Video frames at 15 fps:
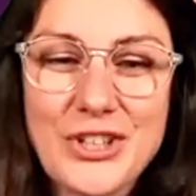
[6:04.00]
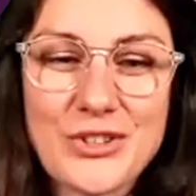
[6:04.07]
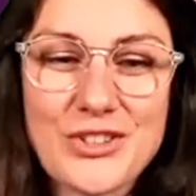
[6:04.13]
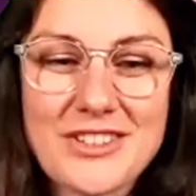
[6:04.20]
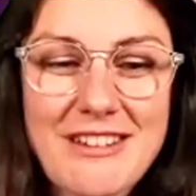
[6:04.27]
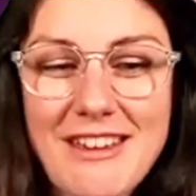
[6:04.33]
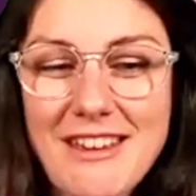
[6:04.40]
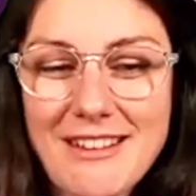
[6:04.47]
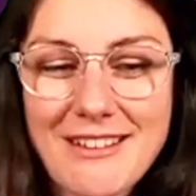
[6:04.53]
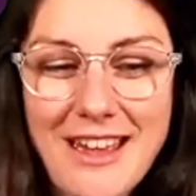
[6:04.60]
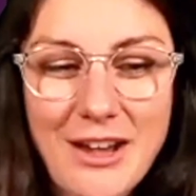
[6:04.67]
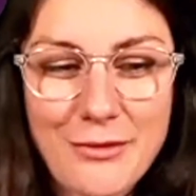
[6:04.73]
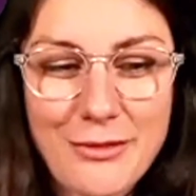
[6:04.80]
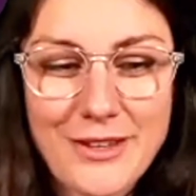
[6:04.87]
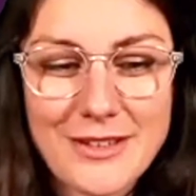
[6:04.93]
seeing
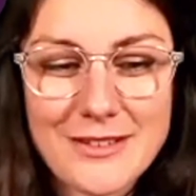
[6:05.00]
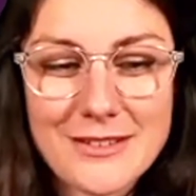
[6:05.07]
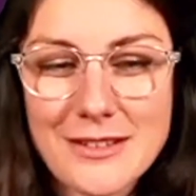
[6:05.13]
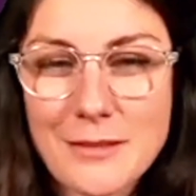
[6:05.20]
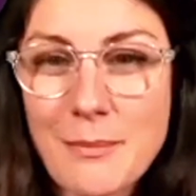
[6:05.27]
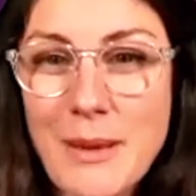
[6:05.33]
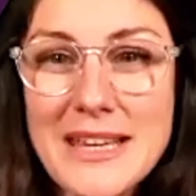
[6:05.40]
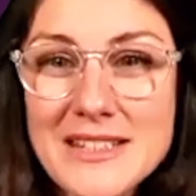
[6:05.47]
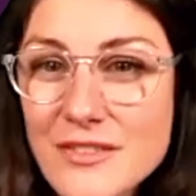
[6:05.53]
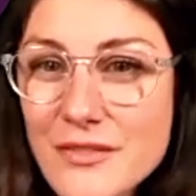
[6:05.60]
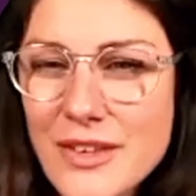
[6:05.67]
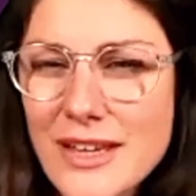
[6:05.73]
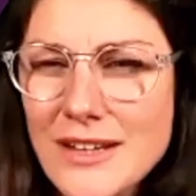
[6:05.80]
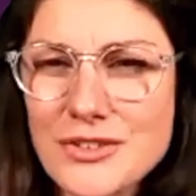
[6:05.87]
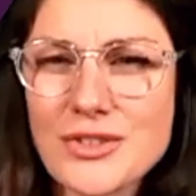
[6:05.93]
how the pace of
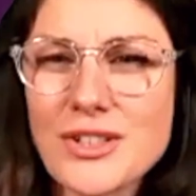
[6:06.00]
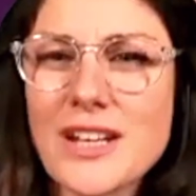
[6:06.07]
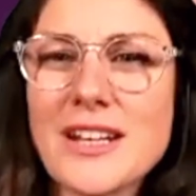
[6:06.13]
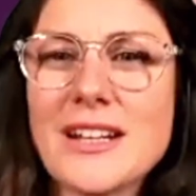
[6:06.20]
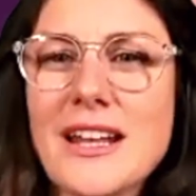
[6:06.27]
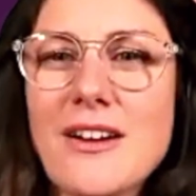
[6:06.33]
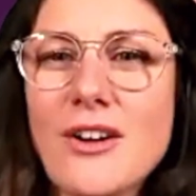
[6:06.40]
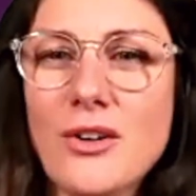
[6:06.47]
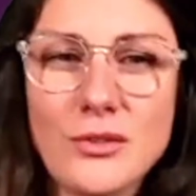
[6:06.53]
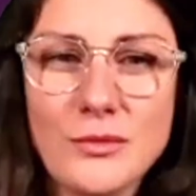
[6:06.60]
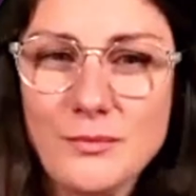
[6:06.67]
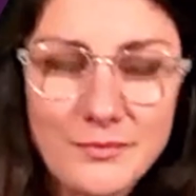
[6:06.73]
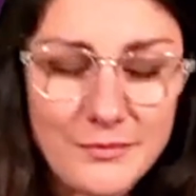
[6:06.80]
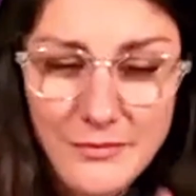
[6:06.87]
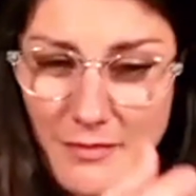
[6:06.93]
things. You're getting that
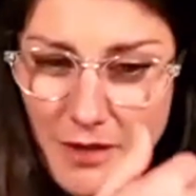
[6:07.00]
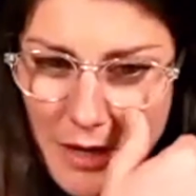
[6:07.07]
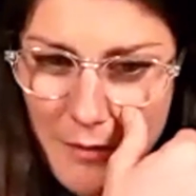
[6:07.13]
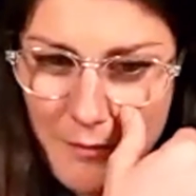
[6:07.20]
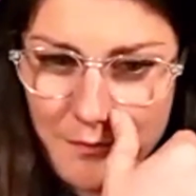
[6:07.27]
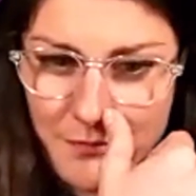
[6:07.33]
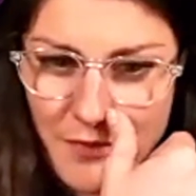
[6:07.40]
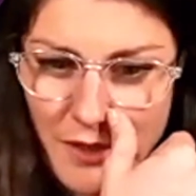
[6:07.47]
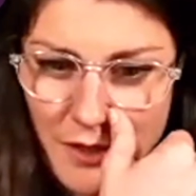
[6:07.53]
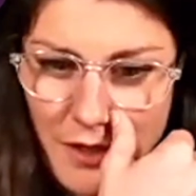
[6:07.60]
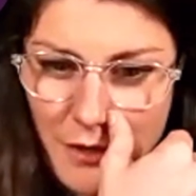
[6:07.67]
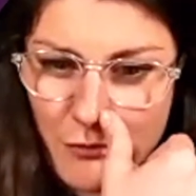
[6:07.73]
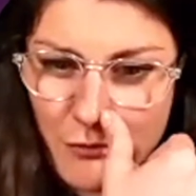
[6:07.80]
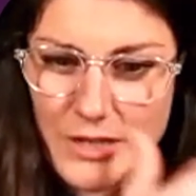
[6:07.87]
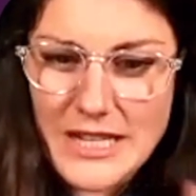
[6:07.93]
whole kind
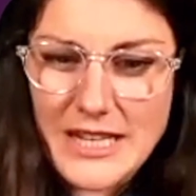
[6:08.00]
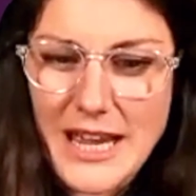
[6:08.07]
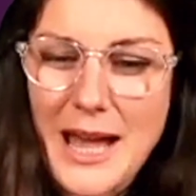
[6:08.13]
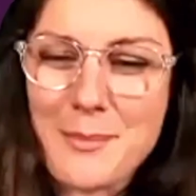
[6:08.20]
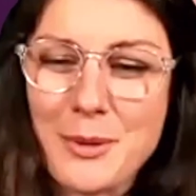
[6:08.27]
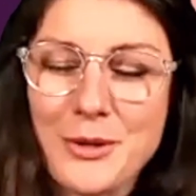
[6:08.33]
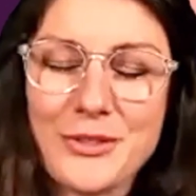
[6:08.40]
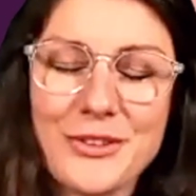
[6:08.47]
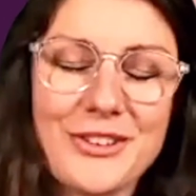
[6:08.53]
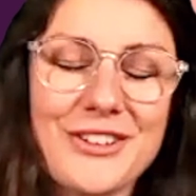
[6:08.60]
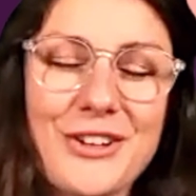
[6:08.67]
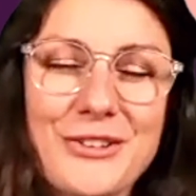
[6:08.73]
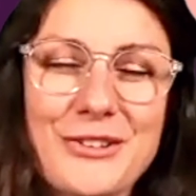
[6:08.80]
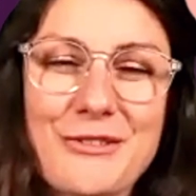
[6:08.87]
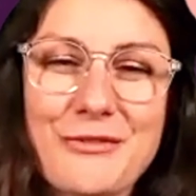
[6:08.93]
of recap on
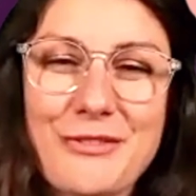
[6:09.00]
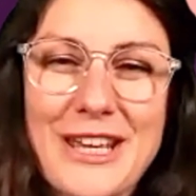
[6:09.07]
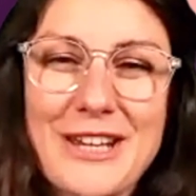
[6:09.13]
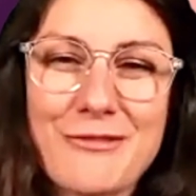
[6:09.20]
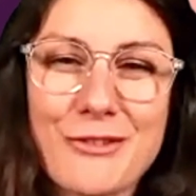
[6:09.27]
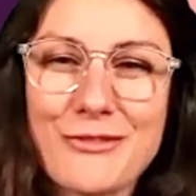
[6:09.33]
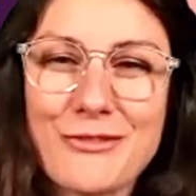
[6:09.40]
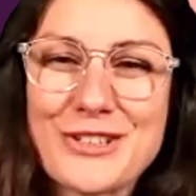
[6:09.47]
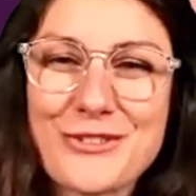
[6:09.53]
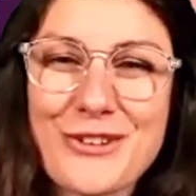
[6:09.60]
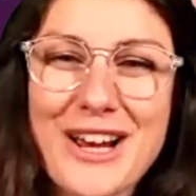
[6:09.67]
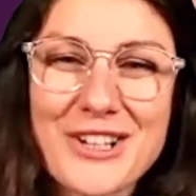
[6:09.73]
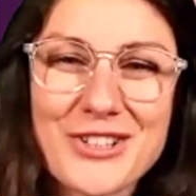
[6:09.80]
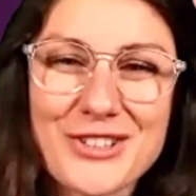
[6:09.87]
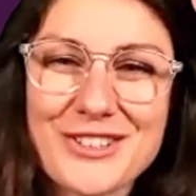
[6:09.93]
the flavour of
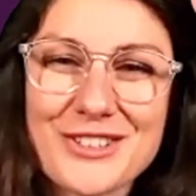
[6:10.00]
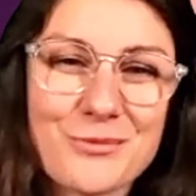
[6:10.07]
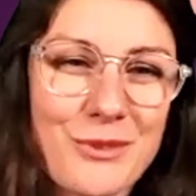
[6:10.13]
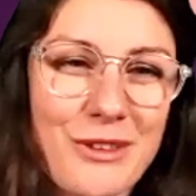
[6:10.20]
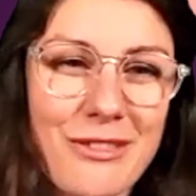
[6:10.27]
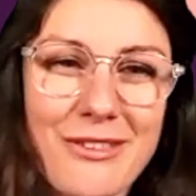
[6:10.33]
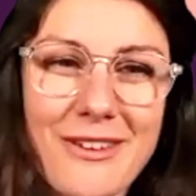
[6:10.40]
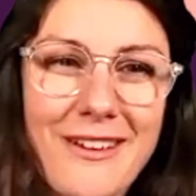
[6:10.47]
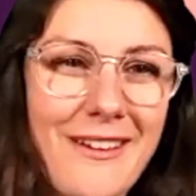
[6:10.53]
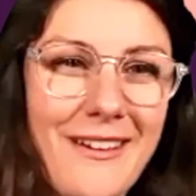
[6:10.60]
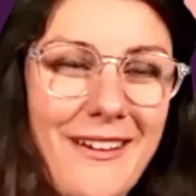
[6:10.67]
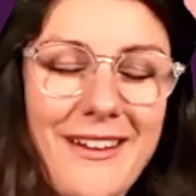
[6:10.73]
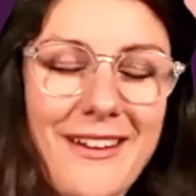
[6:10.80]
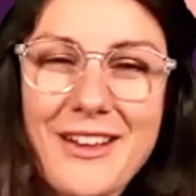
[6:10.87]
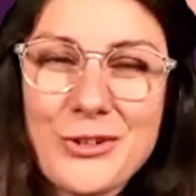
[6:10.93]
interactions with
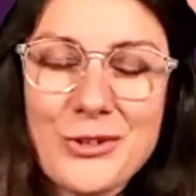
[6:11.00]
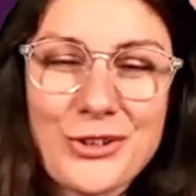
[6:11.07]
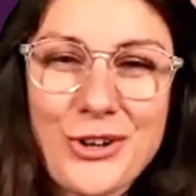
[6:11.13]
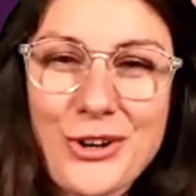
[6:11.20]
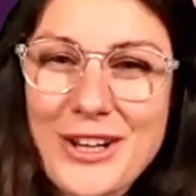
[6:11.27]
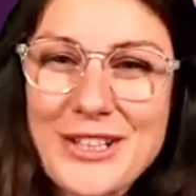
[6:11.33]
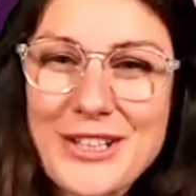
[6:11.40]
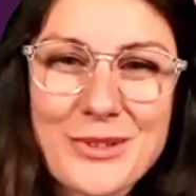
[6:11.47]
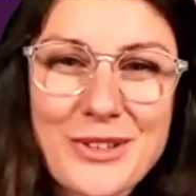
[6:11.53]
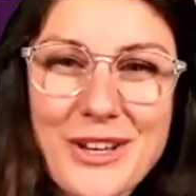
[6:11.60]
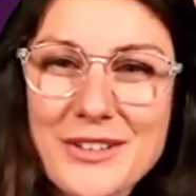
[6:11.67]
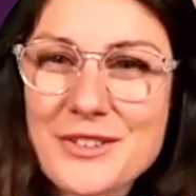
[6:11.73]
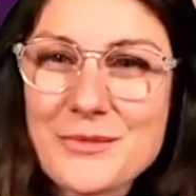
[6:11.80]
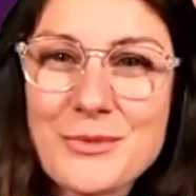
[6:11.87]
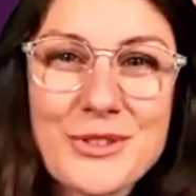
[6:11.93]
your colleagues, with
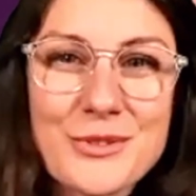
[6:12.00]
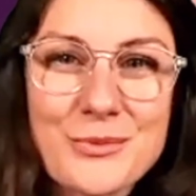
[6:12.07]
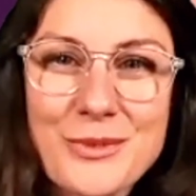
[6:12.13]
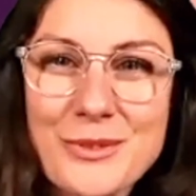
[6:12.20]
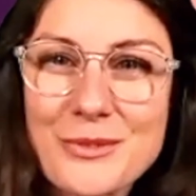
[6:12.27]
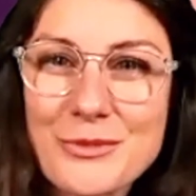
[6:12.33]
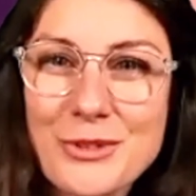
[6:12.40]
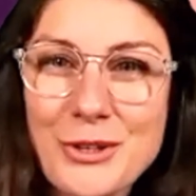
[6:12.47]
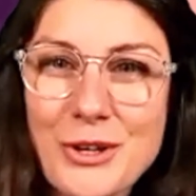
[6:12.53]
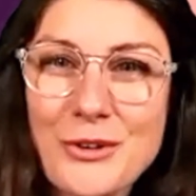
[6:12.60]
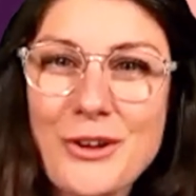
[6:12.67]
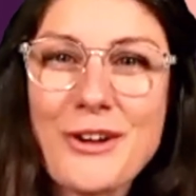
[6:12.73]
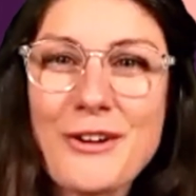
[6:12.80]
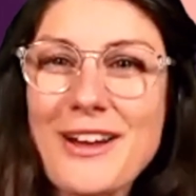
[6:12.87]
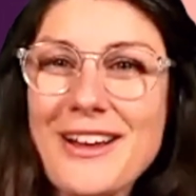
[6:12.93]
customers, with
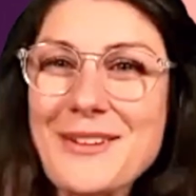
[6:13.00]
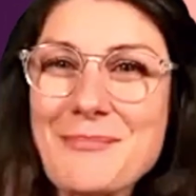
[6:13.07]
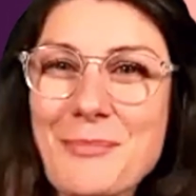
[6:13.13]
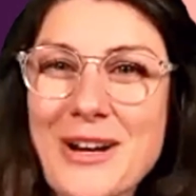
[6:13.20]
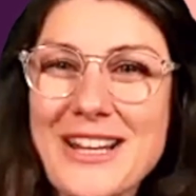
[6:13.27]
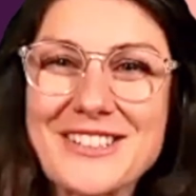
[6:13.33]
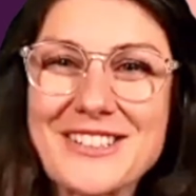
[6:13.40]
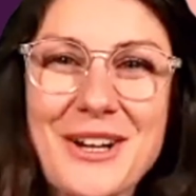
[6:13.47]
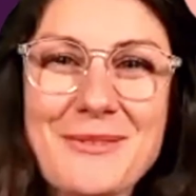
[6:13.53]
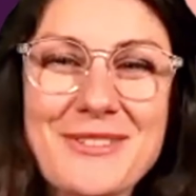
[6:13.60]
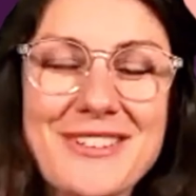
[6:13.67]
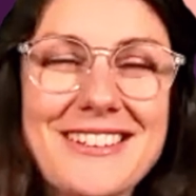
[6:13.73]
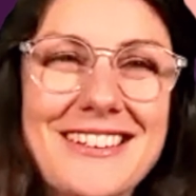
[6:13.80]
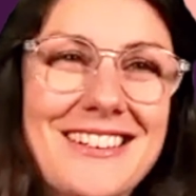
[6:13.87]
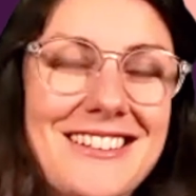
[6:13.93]
break times.
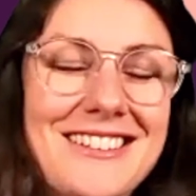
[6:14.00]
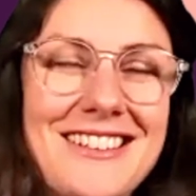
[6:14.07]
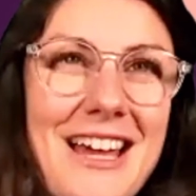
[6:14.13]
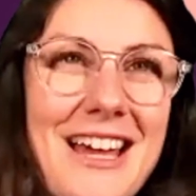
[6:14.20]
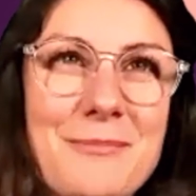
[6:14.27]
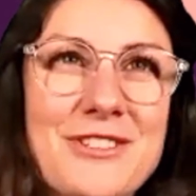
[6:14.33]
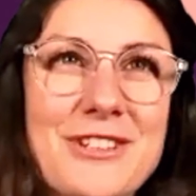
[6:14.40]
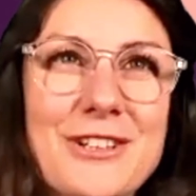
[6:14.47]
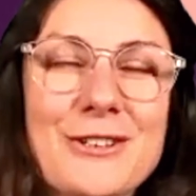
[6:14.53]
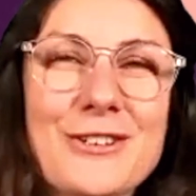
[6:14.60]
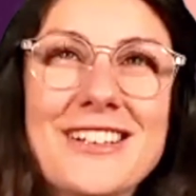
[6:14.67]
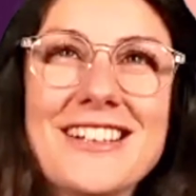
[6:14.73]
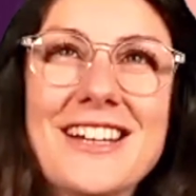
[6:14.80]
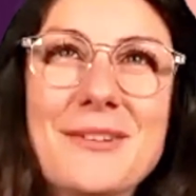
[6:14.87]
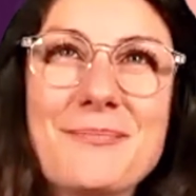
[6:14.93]
I think
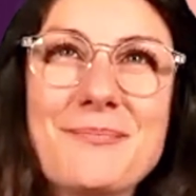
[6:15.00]
absolutely.